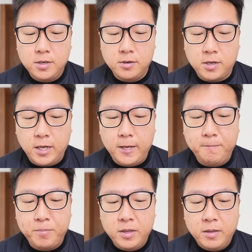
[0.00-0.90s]
Okay,
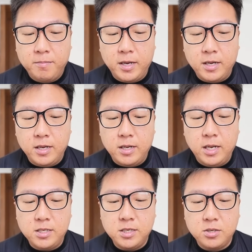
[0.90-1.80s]
but
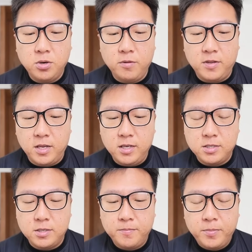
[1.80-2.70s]
let's just go with this.